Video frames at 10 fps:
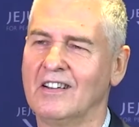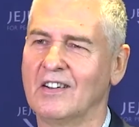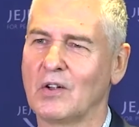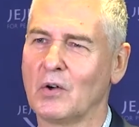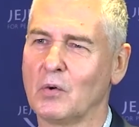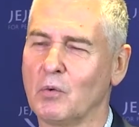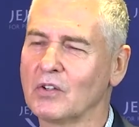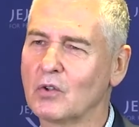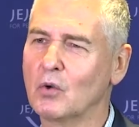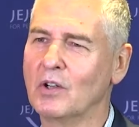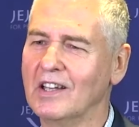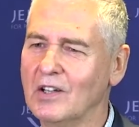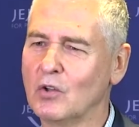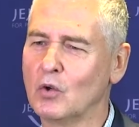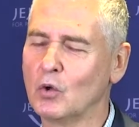You know, what do we need
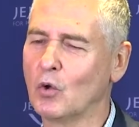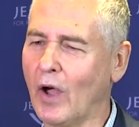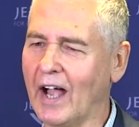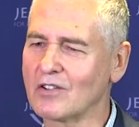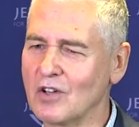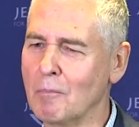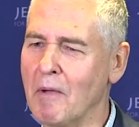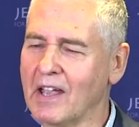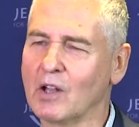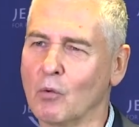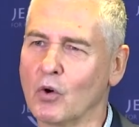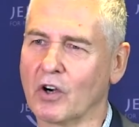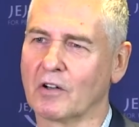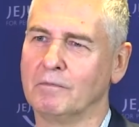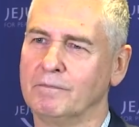to do to actually make it work?